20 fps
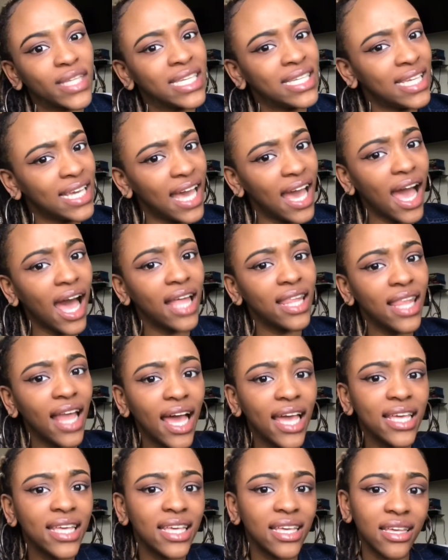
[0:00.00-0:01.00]
Yeah, I
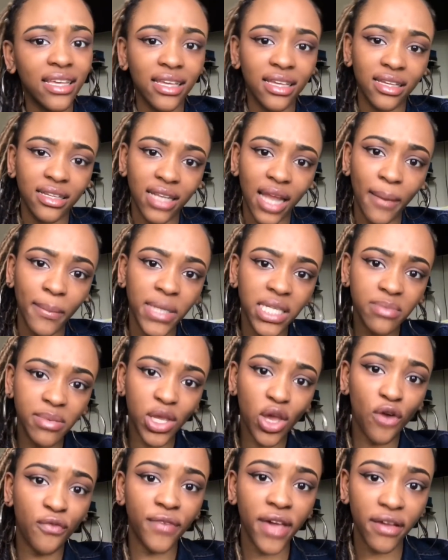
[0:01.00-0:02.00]
like it. That must be
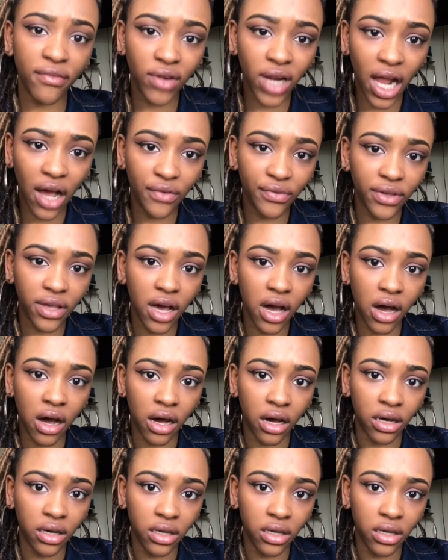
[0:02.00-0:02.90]
your favorite outfit, huh?